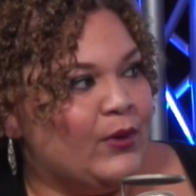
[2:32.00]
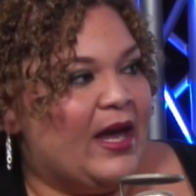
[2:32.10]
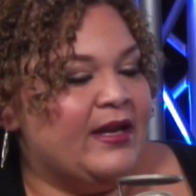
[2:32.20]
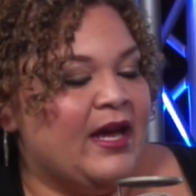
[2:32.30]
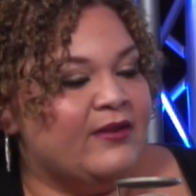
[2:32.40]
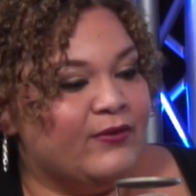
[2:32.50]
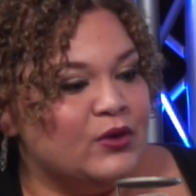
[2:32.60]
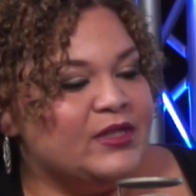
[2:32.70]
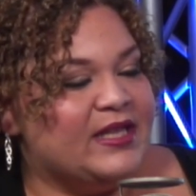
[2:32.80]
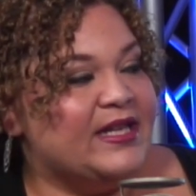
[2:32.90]
and
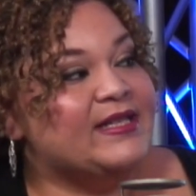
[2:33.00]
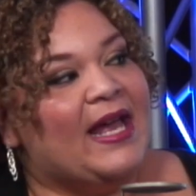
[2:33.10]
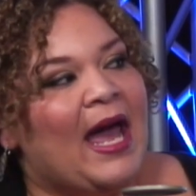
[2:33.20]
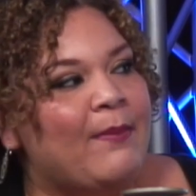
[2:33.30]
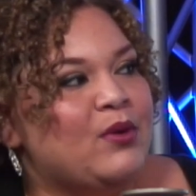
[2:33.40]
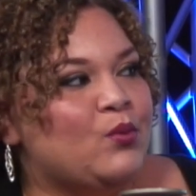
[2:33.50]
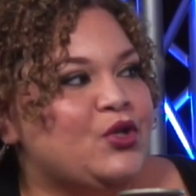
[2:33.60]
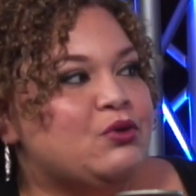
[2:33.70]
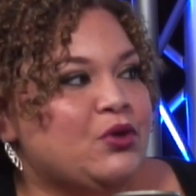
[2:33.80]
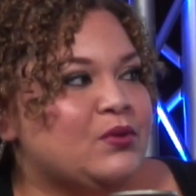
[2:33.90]
adverse things that happen
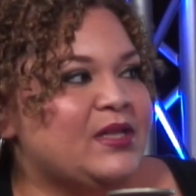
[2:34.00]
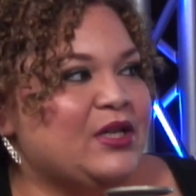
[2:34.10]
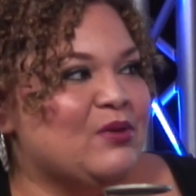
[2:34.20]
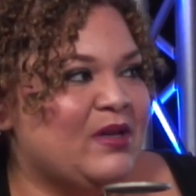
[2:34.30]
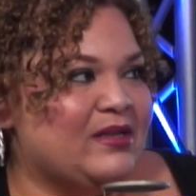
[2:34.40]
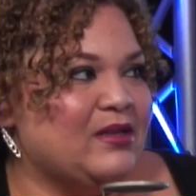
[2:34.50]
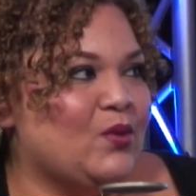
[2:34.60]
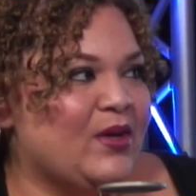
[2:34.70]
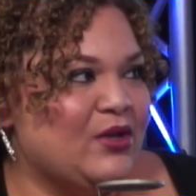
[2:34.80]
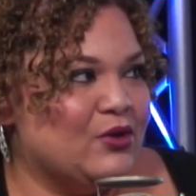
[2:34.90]
when you don't take your medicine the
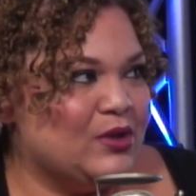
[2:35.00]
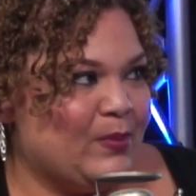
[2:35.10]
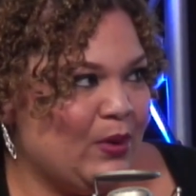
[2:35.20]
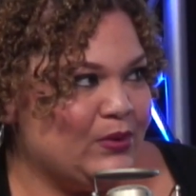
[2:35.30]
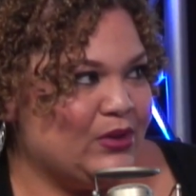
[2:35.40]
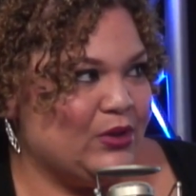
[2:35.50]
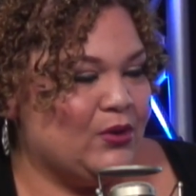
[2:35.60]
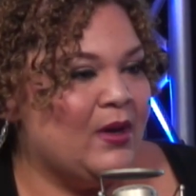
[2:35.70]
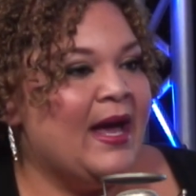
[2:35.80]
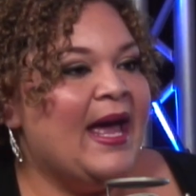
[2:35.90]
way that you're supposed
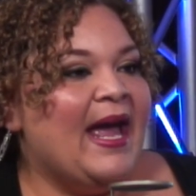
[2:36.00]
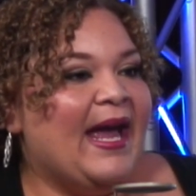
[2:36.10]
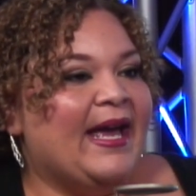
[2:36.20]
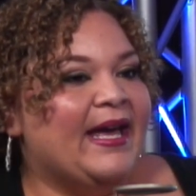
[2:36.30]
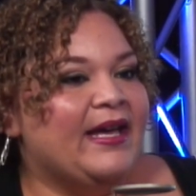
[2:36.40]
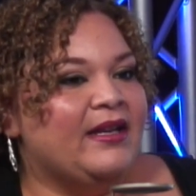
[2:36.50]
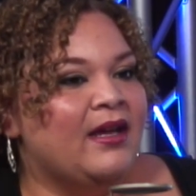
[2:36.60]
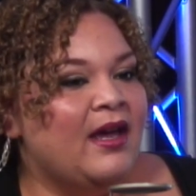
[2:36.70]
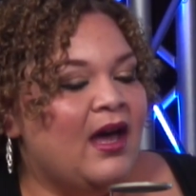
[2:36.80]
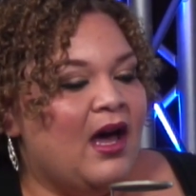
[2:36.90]
to. And
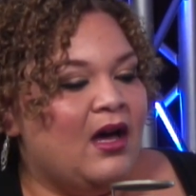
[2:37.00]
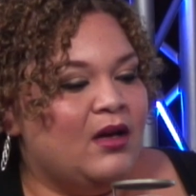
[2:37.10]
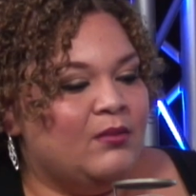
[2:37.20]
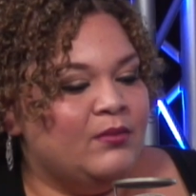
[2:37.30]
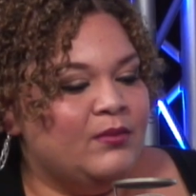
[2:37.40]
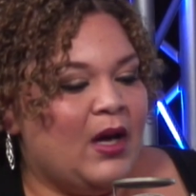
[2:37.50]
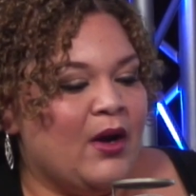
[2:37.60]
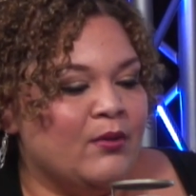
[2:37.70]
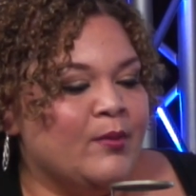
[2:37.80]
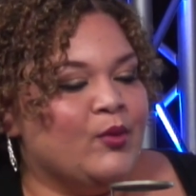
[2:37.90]
I
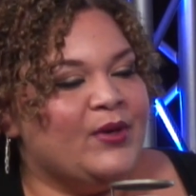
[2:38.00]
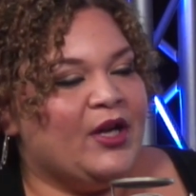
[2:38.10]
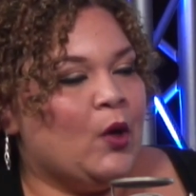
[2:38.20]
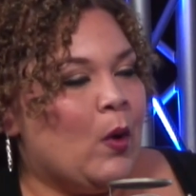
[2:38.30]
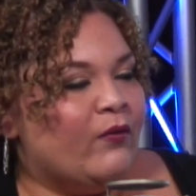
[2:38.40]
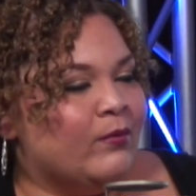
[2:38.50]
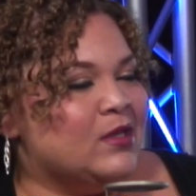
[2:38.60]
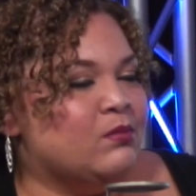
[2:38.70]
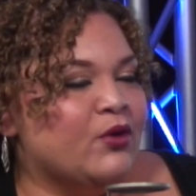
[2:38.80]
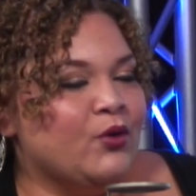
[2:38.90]
remember reading a quote from
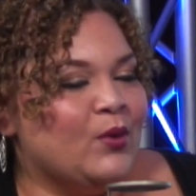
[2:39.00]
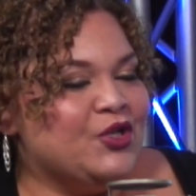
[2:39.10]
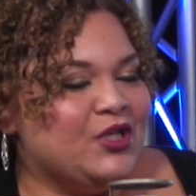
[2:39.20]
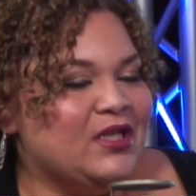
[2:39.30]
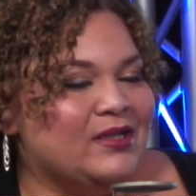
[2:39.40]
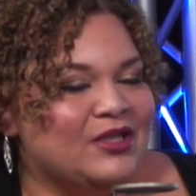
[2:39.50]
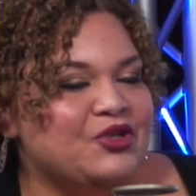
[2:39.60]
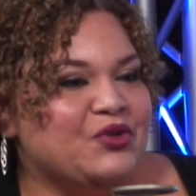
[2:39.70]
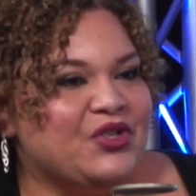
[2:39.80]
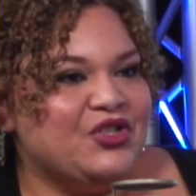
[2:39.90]
his mother where she
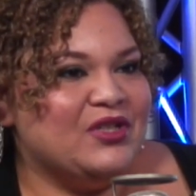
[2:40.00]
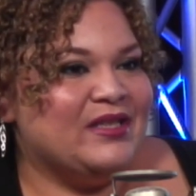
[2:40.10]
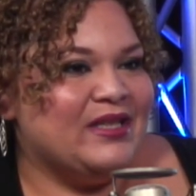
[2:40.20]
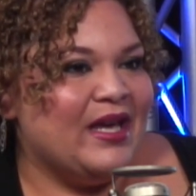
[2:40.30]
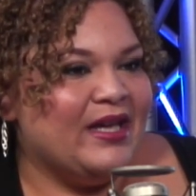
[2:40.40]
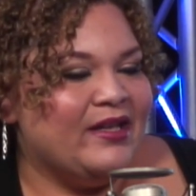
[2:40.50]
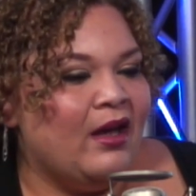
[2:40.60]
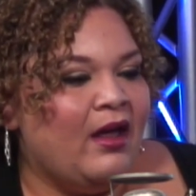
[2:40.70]
essentially just said